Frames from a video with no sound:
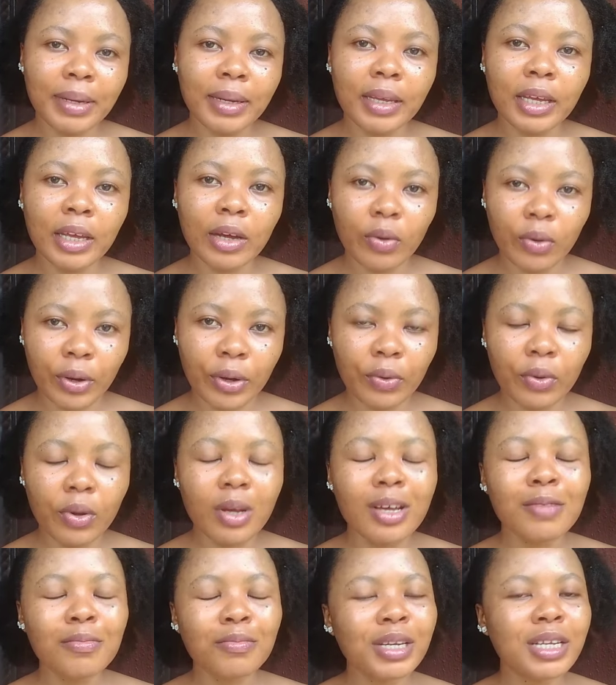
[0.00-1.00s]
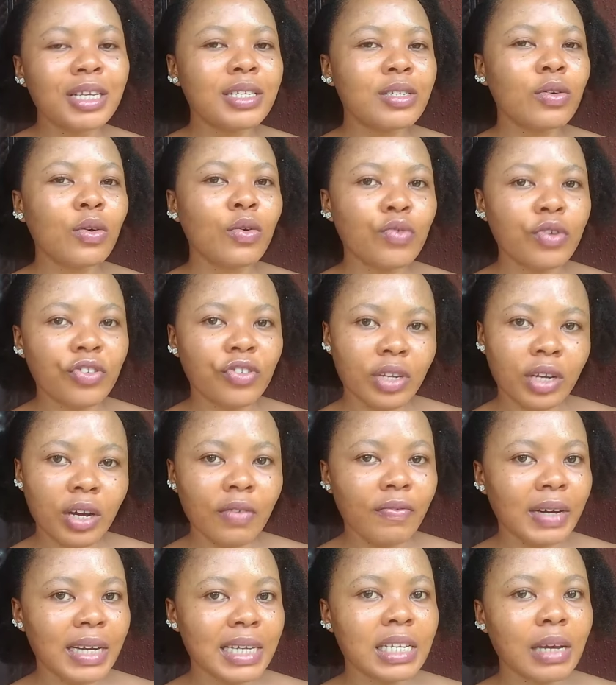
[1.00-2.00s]
E oil. Please, original
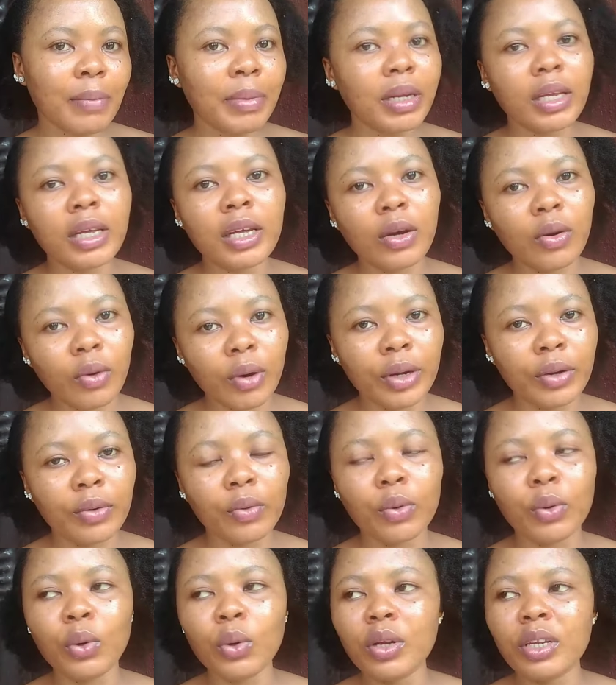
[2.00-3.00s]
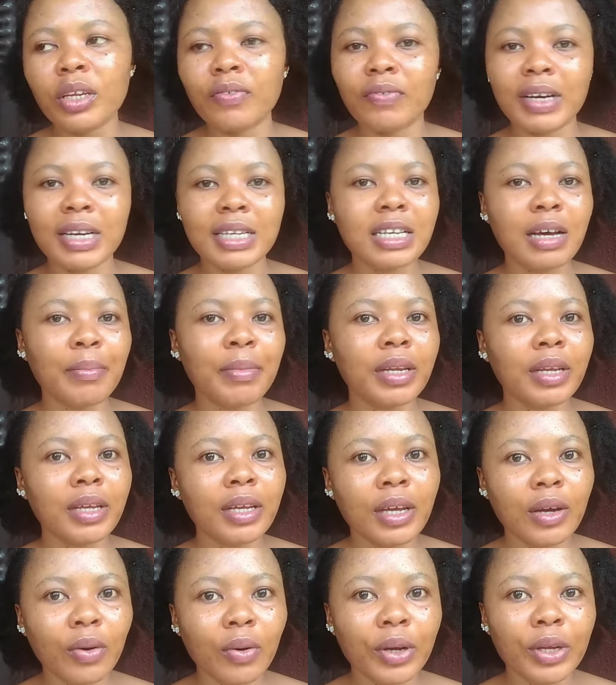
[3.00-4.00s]
vitamin E oil, not the vitamin E
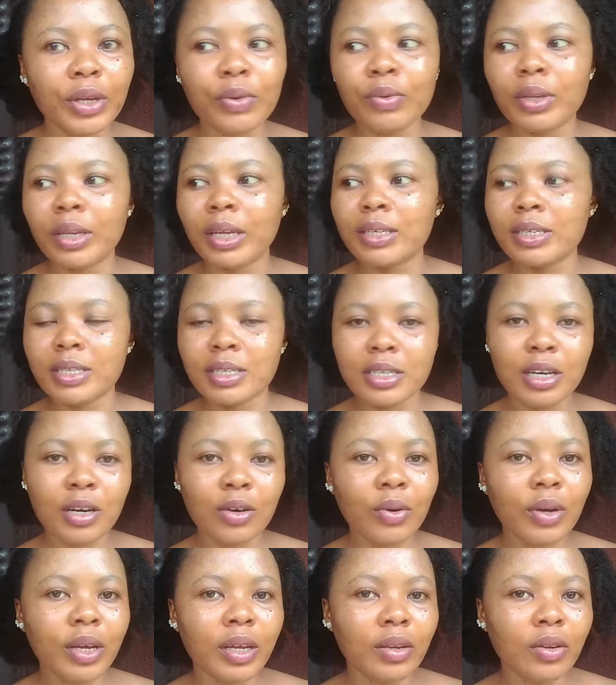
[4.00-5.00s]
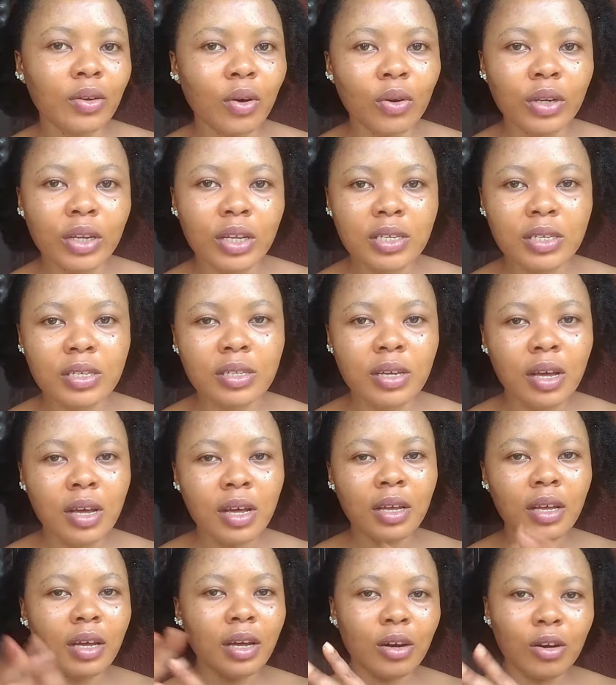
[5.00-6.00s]
oil they sell in all this,
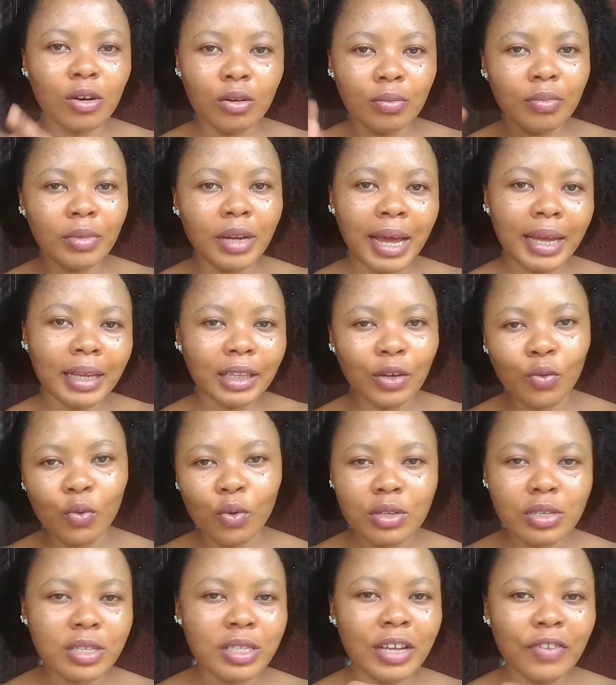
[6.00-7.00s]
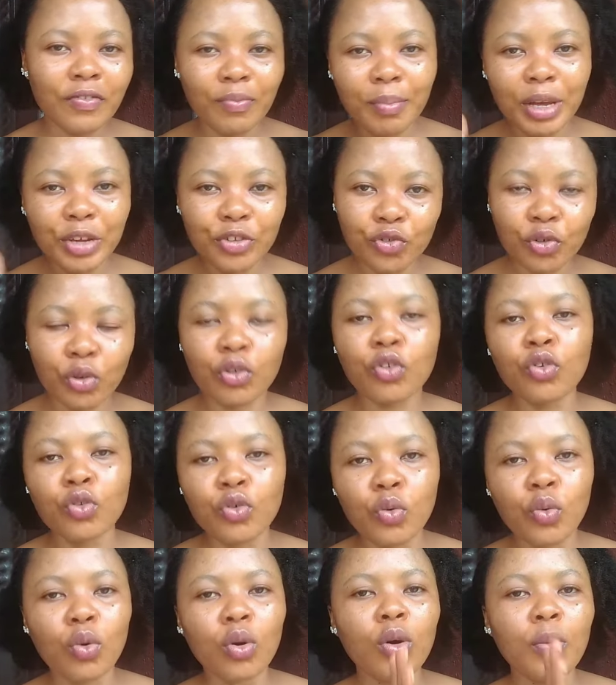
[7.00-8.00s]
like the ones they've measured.
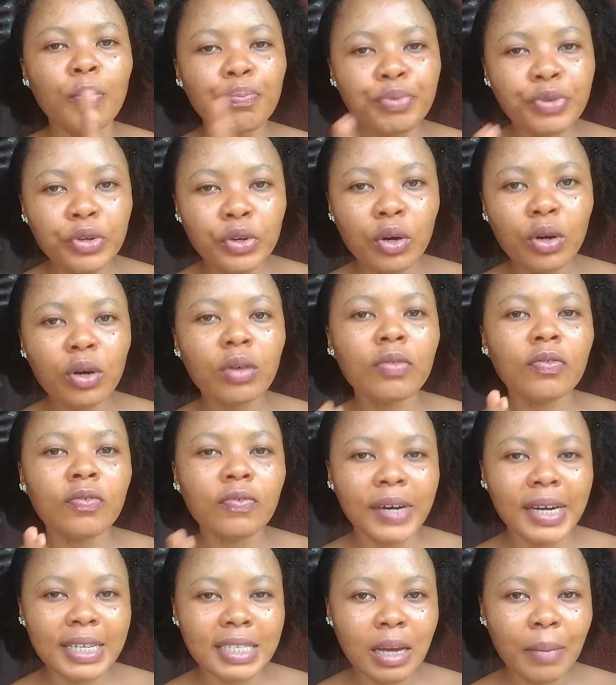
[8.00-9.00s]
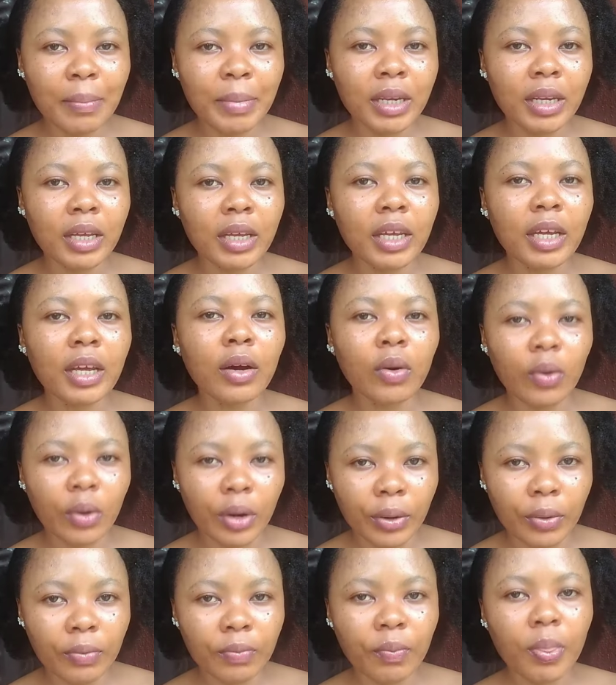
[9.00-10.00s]
No, pure vitamin E
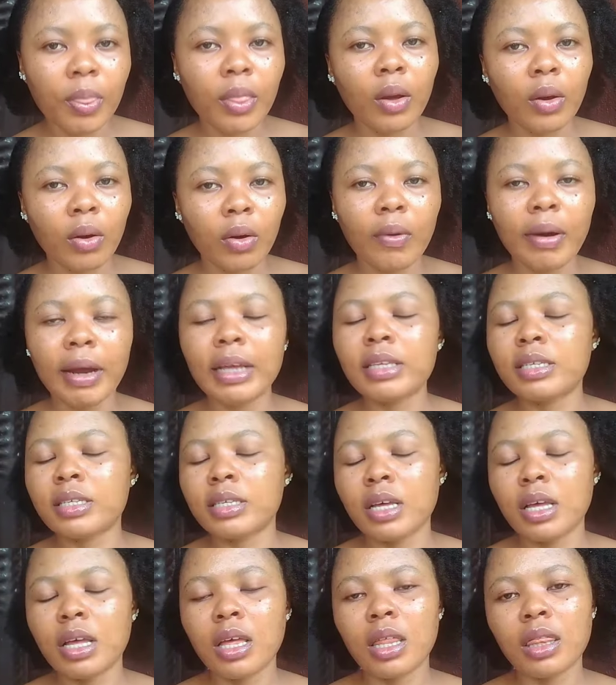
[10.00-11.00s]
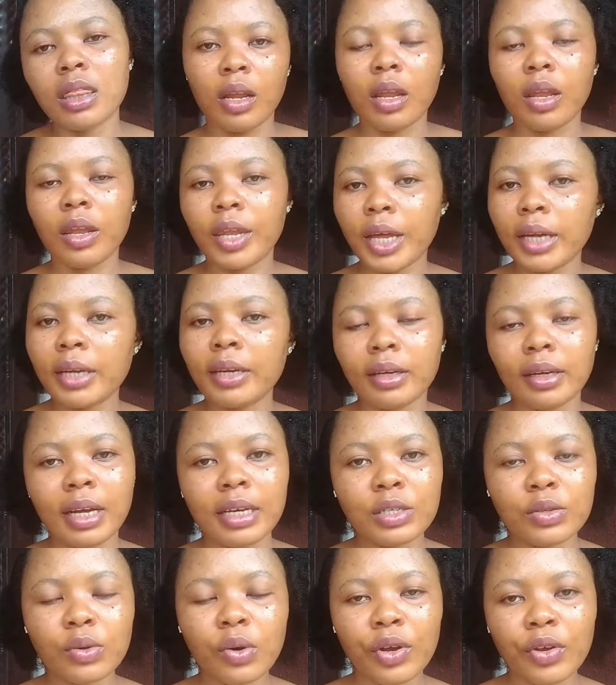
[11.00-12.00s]
oil. All right. Then the last
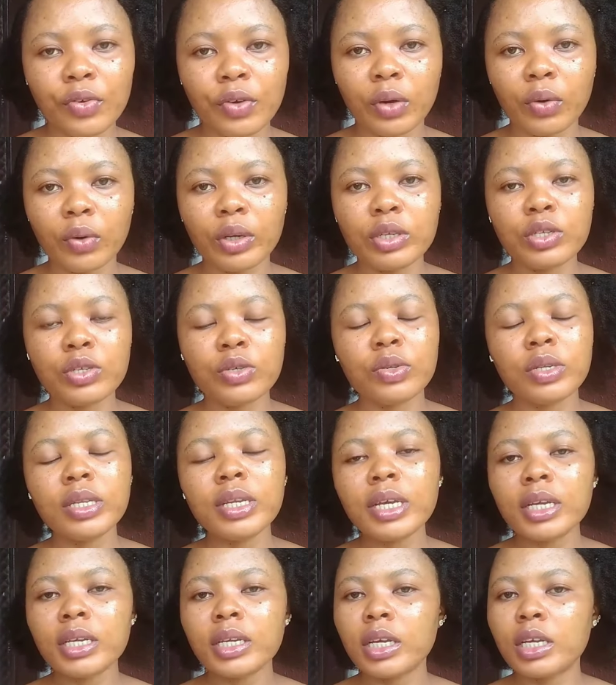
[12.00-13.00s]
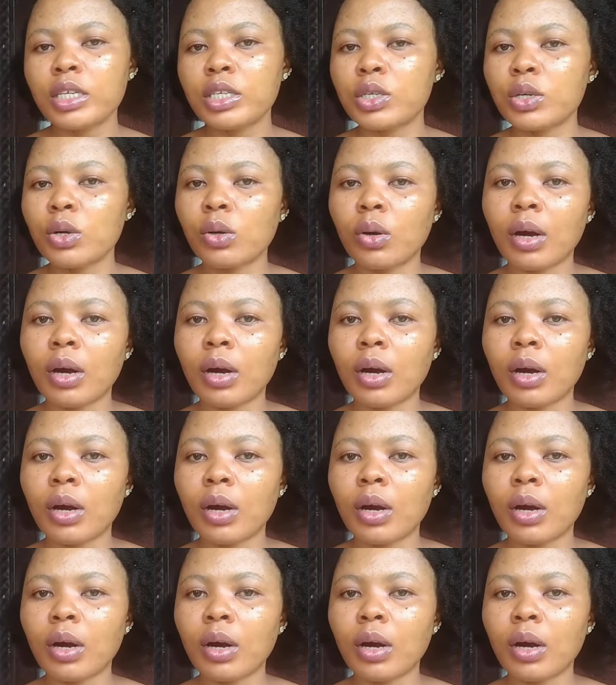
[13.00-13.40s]
oil you are going to need is your